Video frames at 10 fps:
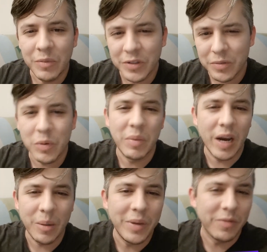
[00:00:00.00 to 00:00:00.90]
Just
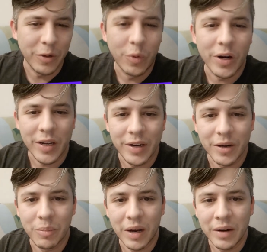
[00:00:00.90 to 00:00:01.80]
remind me if you want to hear
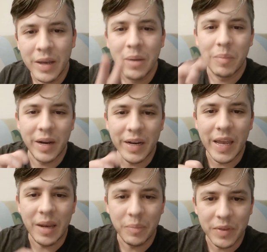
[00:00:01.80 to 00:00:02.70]
about my
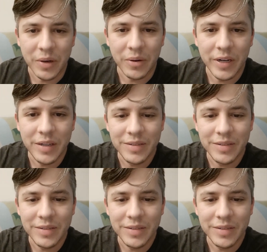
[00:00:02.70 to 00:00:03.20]
name theory.